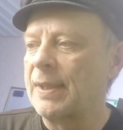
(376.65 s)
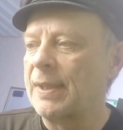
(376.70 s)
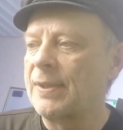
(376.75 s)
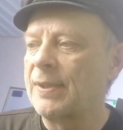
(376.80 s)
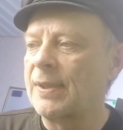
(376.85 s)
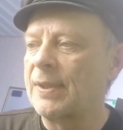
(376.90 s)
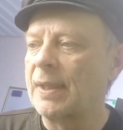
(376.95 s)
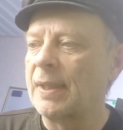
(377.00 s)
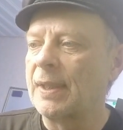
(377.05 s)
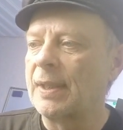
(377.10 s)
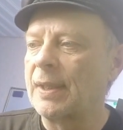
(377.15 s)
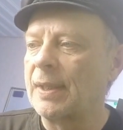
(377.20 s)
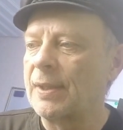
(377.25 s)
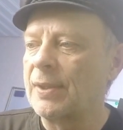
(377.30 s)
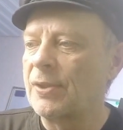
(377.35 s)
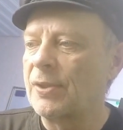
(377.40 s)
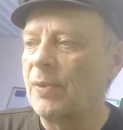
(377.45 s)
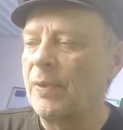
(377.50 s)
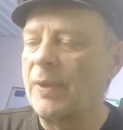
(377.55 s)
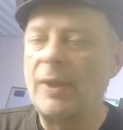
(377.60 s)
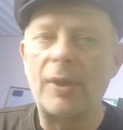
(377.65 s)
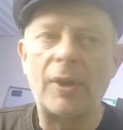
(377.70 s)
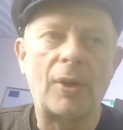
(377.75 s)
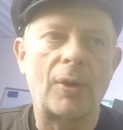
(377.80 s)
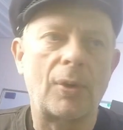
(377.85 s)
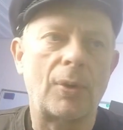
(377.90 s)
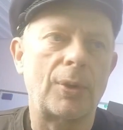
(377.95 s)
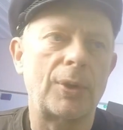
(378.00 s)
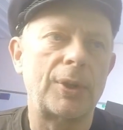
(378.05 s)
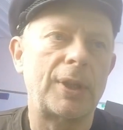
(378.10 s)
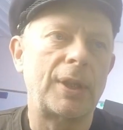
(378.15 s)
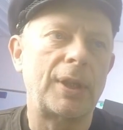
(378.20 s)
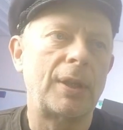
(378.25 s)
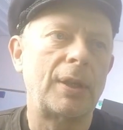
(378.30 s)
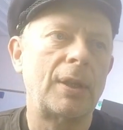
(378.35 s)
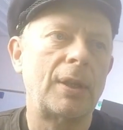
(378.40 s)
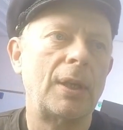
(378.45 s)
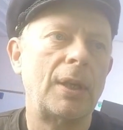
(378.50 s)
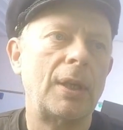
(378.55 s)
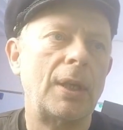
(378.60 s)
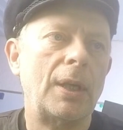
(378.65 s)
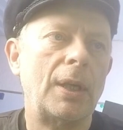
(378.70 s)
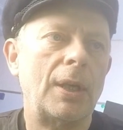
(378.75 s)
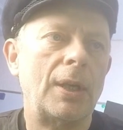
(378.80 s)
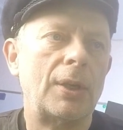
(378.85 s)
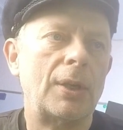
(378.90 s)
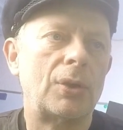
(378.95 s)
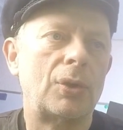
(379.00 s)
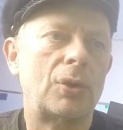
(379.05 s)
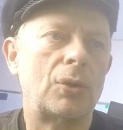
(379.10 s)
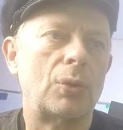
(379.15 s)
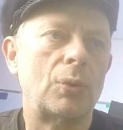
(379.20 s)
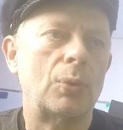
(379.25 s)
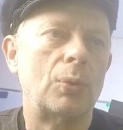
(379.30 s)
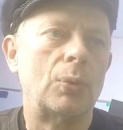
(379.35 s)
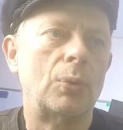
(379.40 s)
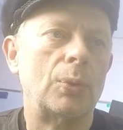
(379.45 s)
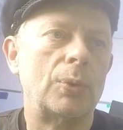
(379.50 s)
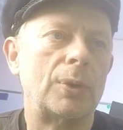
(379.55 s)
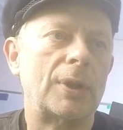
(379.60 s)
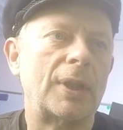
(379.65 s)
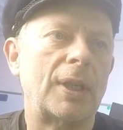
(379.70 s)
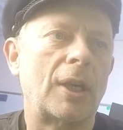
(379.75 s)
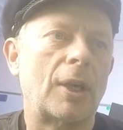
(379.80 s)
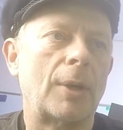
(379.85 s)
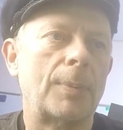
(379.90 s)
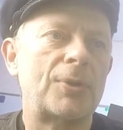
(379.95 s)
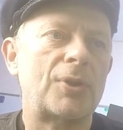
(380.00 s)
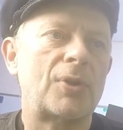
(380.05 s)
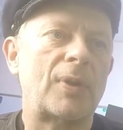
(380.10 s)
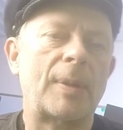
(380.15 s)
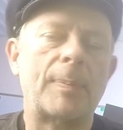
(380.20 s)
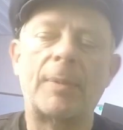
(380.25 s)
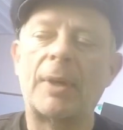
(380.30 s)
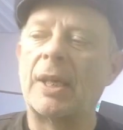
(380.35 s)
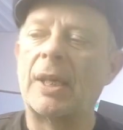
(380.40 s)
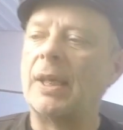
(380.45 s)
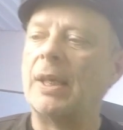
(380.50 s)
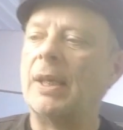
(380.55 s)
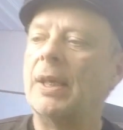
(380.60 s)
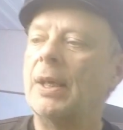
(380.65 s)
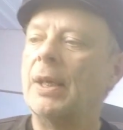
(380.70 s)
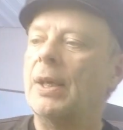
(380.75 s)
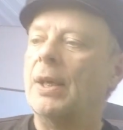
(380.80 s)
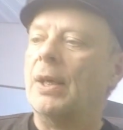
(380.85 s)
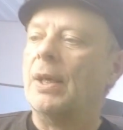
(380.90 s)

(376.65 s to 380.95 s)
is the screen recording, to the upstream key.